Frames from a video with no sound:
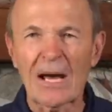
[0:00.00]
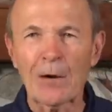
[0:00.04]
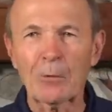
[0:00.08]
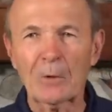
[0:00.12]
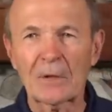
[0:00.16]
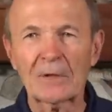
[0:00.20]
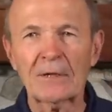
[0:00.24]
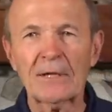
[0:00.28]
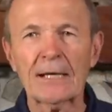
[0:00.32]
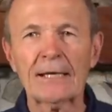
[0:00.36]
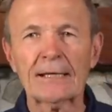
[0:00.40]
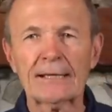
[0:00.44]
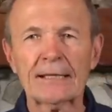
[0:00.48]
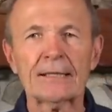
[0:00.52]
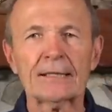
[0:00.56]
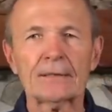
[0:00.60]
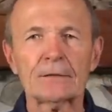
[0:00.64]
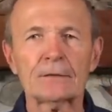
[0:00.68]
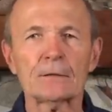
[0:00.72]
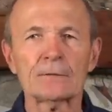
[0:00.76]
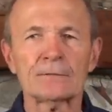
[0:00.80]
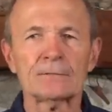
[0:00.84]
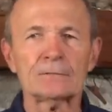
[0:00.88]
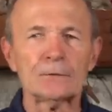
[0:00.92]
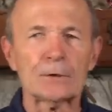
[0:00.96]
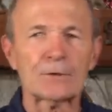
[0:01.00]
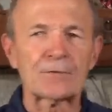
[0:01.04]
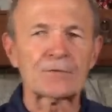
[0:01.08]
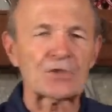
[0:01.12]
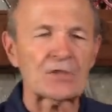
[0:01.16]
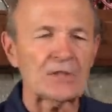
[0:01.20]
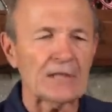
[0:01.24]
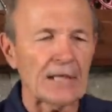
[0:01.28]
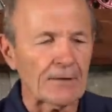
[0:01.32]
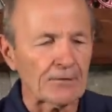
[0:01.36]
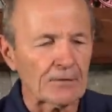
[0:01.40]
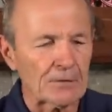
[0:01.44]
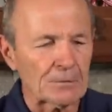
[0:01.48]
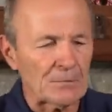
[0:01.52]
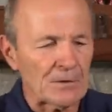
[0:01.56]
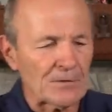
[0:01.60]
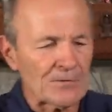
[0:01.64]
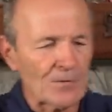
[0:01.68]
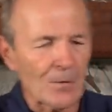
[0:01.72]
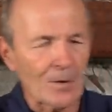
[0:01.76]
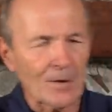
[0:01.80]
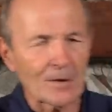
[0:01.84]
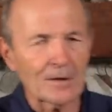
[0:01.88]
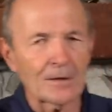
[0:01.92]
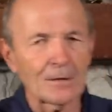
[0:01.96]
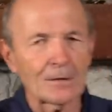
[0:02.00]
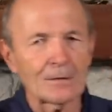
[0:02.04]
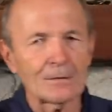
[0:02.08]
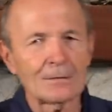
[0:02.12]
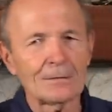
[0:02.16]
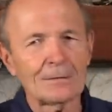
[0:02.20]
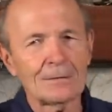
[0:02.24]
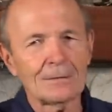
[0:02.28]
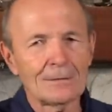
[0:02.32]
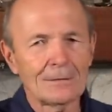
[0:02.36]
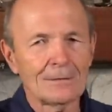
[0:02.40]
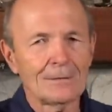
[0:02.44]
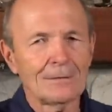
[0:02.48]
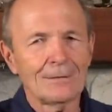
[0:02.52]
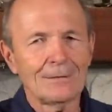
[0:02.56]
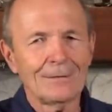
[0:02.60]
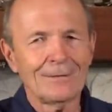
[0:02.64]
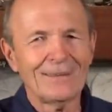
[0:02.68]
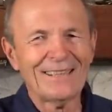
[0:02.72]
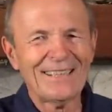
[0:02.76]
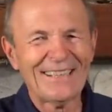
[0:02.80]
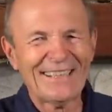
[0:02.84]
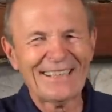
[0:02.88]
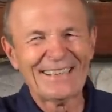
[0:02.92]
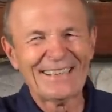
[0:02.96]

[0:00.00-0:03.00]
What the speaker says: one, yeah, you've seen that one before. Yeah.